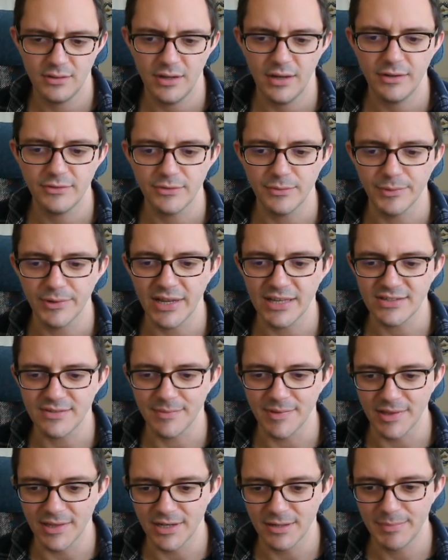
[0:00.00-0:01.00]
So we'll get
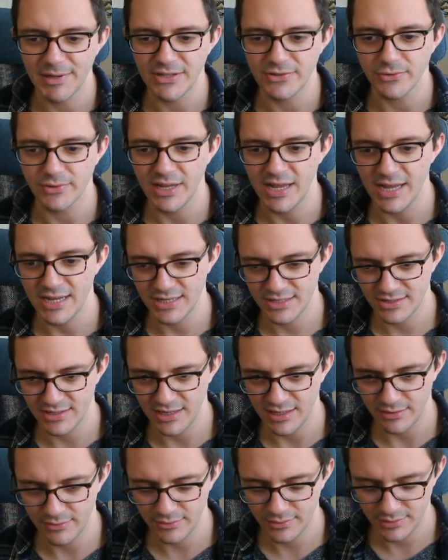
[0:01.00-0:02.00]
something that depends on x
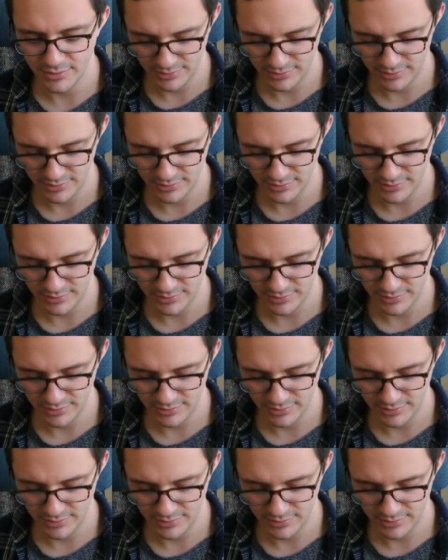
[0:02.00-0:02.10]
now.